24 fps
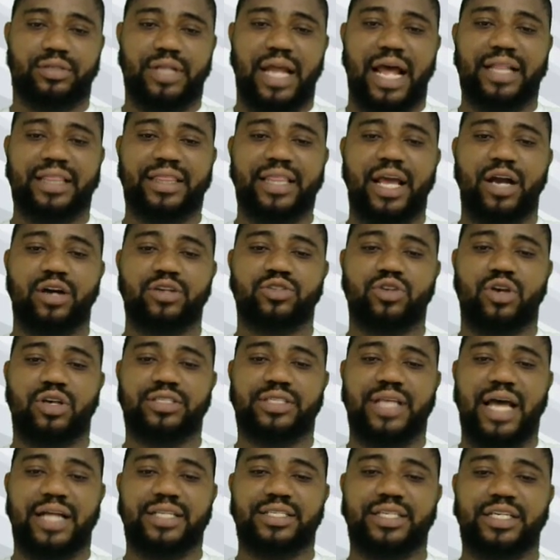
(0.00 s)
that tells
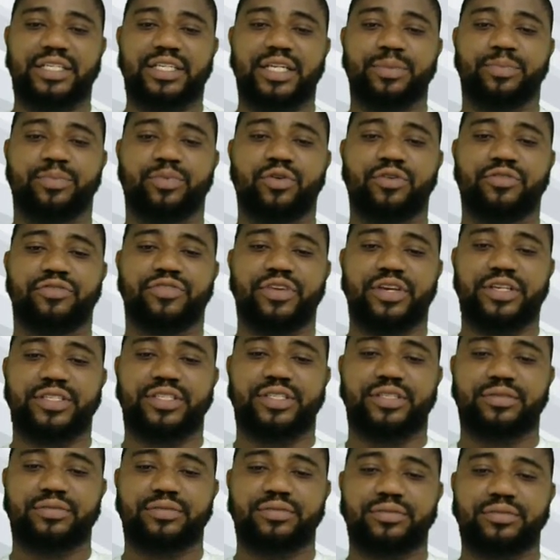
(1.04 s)
us that in the
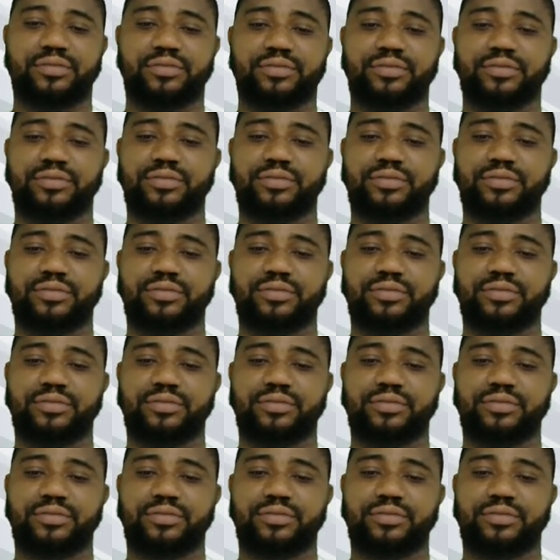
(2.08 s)
prophase,